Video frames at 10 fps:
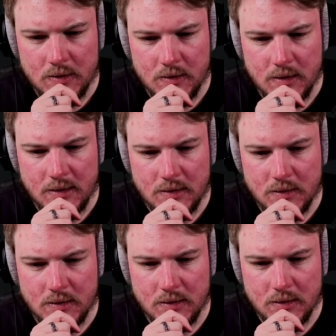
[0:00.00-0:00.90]
So
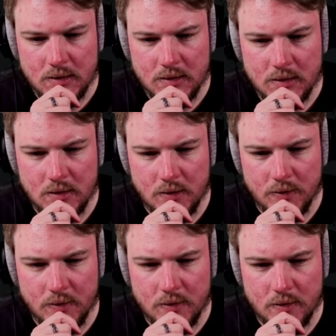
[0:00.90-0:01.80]
let's
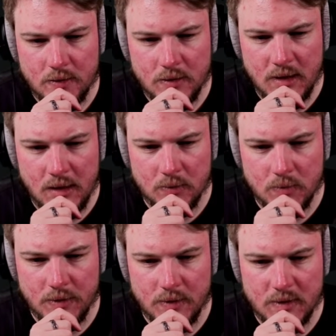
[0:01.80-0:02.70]
start
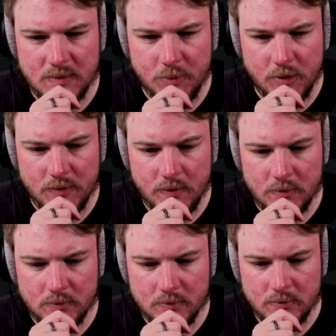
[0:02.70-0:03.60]
out with this part
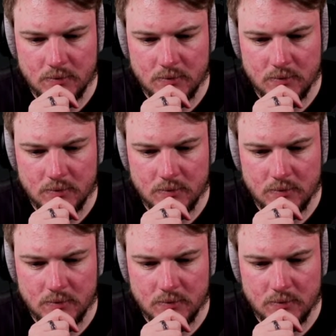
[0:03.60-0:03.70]
though.